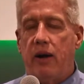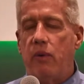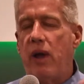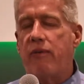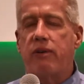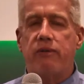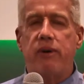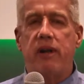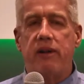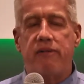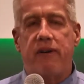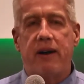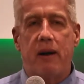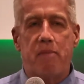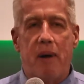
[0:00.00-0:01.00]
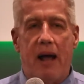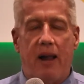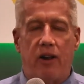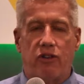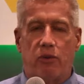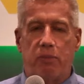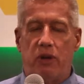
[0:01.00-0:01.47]
We have to really find a
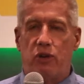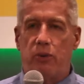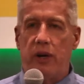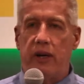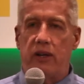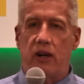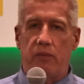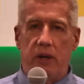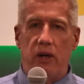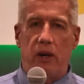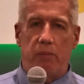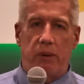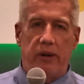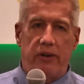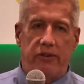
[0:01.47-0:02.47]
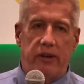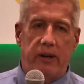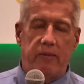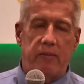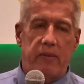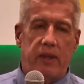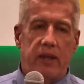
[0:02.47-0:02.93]
balance between community policing,